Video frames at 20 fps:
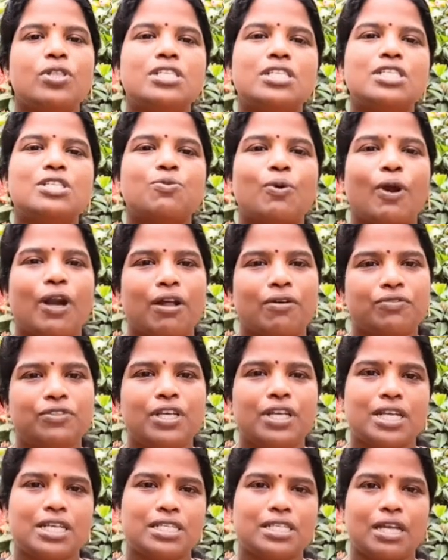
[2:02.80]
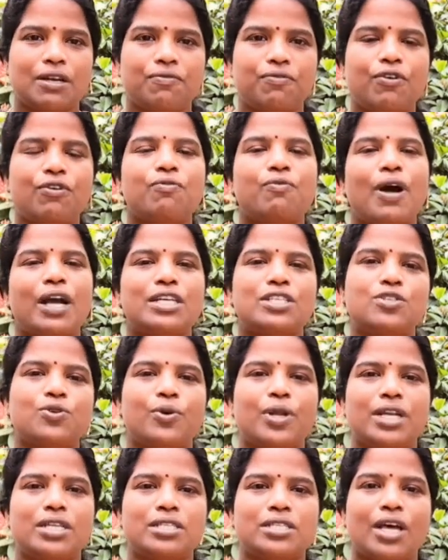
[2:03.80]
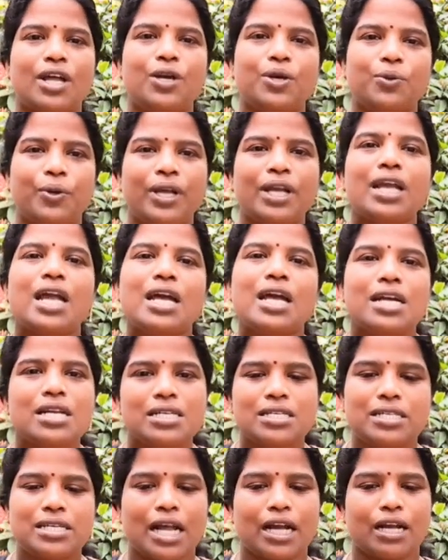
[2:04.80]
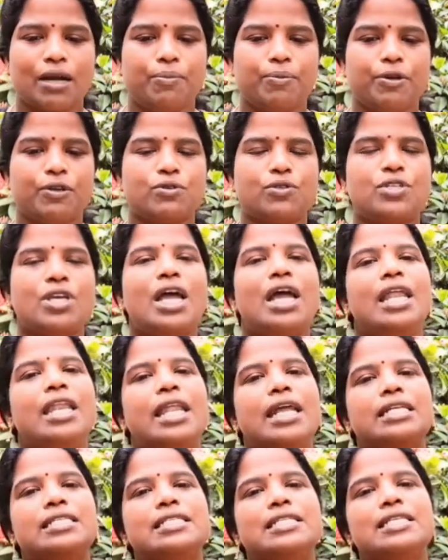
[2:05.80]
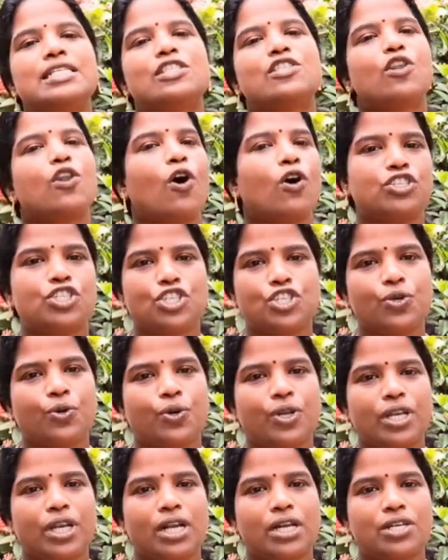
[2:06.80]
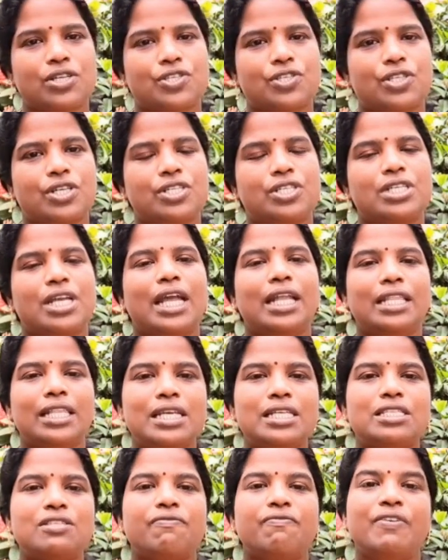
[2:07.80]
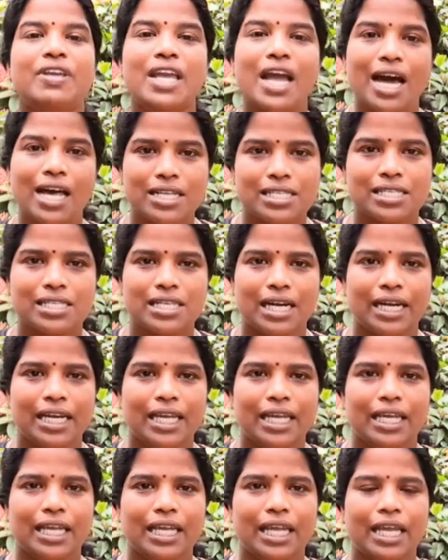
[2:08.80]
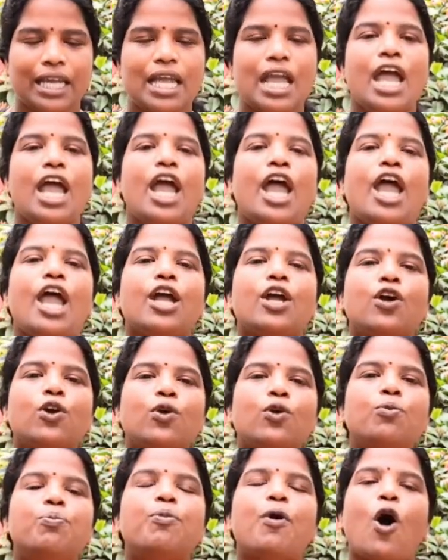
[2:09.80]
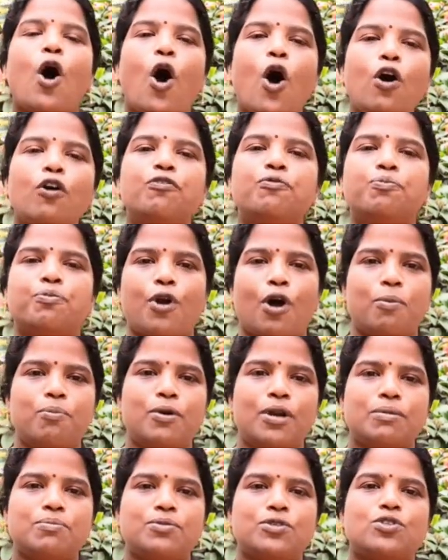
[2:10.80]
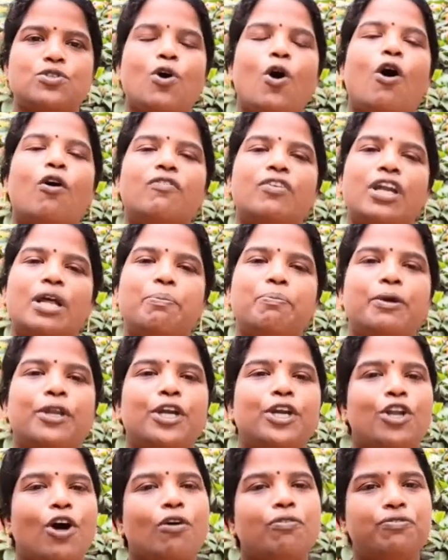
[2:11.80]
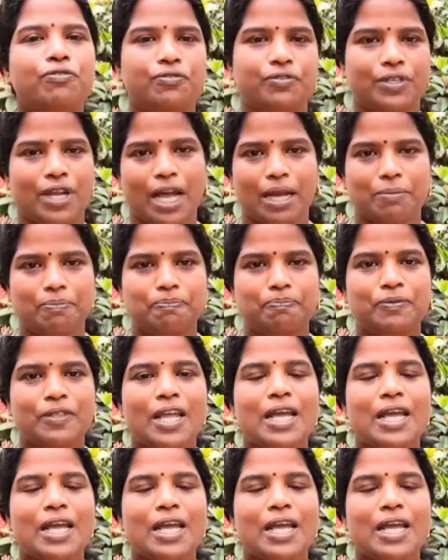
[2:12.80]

this is one of the reasons for why students are doing drug abuse. Next is longitudinal research. In this, we are studying a group of problems over a period of time.